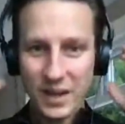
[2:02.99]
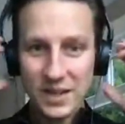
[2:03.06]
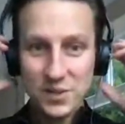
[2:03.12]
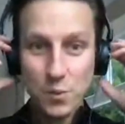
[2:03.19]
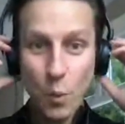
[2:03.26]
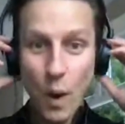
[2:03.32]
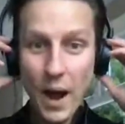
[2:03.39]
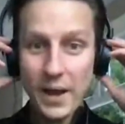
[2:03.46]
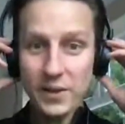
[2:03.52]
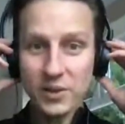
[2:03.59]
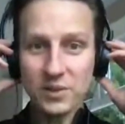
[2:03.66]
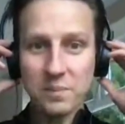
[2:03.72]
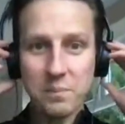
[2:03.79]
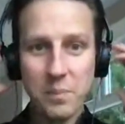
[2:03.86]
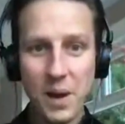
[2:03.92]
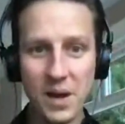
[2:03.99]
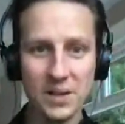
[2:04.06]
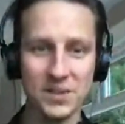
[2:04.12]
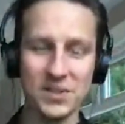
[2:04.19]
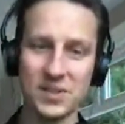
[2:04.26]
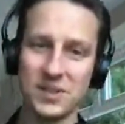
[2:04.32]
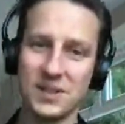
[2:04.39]
It's wild,
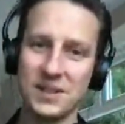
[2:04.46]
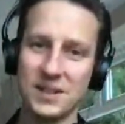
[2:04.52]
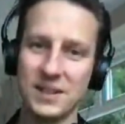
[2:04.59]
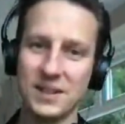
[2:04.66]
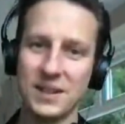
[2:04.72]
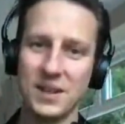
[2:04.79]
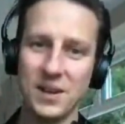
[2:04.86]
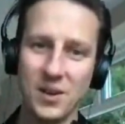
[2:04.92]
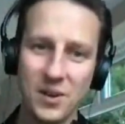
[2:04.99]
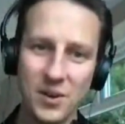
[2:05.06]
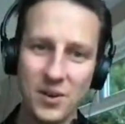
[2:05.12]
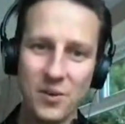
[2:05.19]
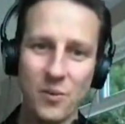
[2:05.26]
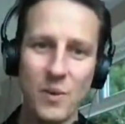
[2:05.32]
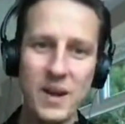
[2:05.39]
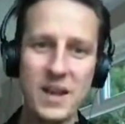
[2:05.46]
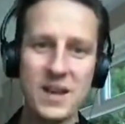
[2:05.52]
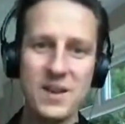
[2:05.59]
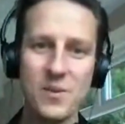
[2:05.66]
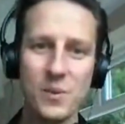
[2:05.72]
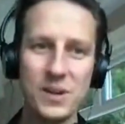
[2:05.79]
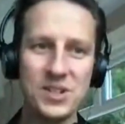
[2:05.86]
but
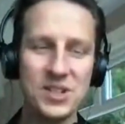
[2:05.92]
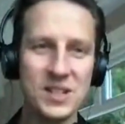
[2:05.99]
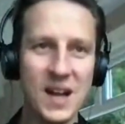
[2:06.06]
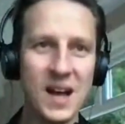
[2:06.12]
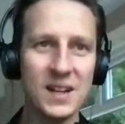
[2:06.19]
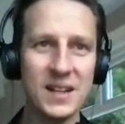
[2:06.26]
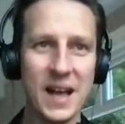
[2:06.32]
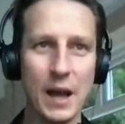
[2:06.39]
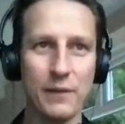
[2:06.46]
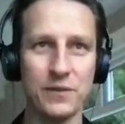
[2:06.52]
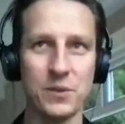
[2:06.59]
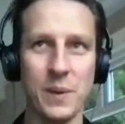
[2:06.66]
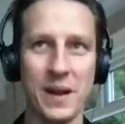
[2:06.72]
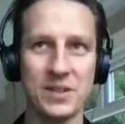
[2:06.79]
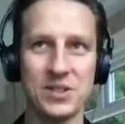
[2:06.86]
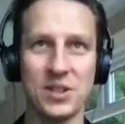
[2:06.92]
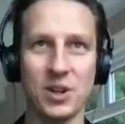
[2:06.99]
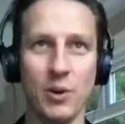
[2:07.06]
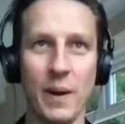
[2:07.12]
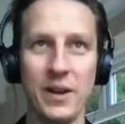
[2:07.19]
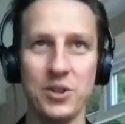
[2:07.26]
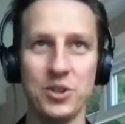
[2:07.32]
we start to have to ask the
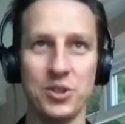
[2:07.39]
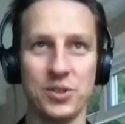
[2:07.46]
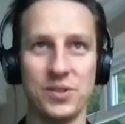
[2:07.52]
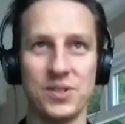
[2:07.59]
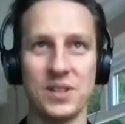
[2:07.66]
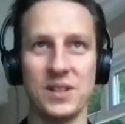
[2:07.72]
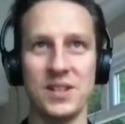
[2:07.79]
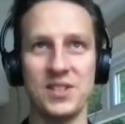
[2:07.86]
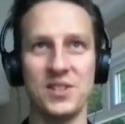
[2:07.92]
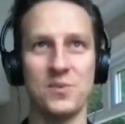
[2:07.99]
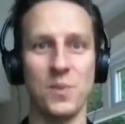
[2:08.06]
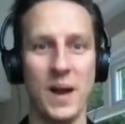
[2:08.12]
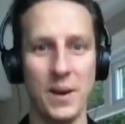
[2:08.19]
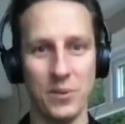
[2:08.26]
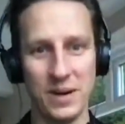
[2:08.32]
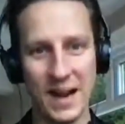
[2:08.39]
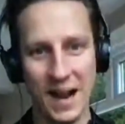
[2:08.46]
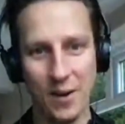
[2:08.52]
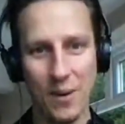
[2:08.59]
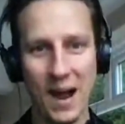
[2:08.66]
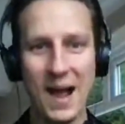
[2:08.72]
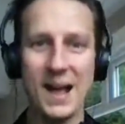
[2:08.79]
questions, and this is where we're
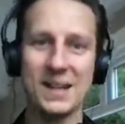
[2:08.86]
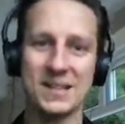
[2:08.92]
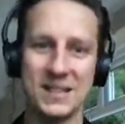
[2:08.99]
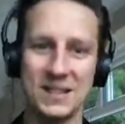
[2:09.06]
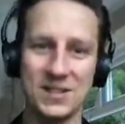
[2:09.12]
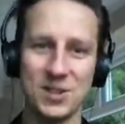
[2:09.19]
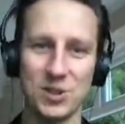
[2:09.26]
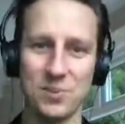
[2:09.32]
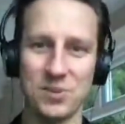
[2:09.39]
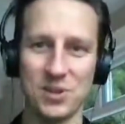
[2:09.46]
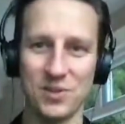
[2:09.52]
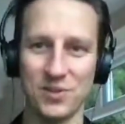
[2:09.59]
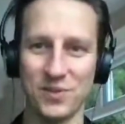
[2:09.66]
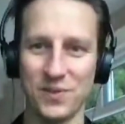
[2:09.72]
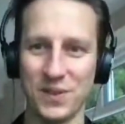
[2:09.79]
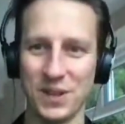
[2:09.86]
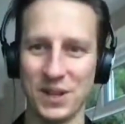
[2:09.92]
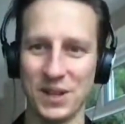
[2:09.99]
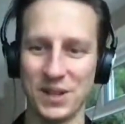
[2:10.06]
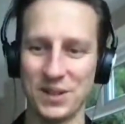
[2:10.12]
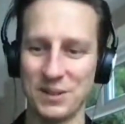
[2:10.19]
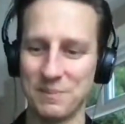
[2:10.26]
now at in terms of
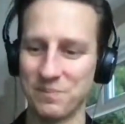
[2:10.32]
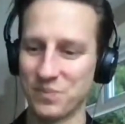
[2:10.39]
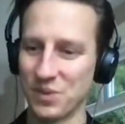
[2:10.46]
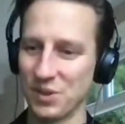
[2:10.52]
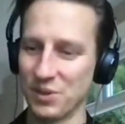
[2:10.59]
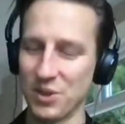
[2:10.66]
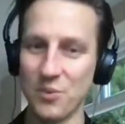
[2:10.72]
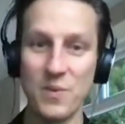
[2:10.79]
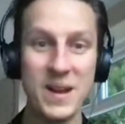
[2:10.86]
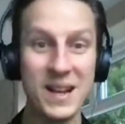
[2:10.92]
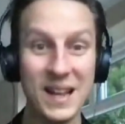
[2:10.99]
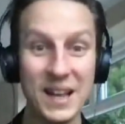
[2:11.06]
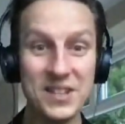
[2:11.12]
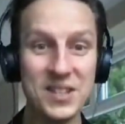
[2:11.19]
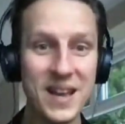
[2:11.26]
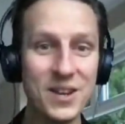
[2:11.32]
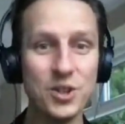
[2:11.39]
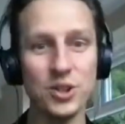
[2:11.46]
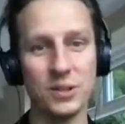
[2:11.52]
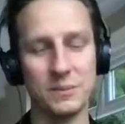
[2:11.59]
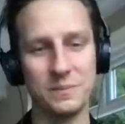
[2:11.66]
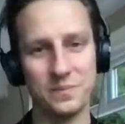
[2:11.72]
the
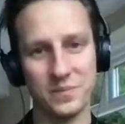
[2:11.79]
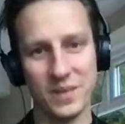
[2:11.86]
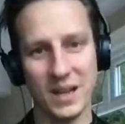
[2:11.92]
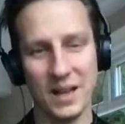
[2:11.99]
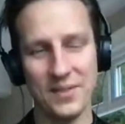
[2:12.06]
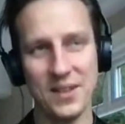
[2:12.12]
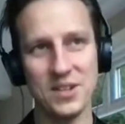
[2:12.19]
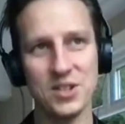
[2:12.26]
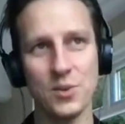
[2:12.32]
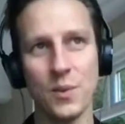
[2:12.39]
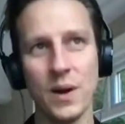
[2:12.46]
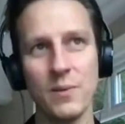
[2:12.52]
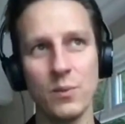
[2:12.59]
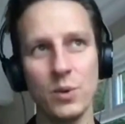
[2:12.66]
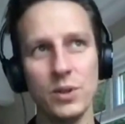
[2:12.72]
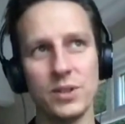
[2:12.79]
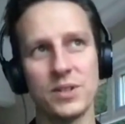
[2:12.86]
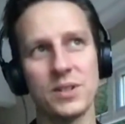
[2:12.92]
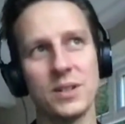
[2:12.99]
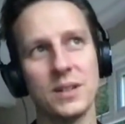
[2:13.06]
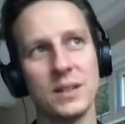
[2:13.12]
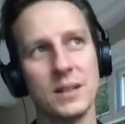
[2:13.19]
realization. That's the right
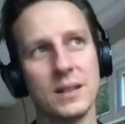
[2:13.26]
word.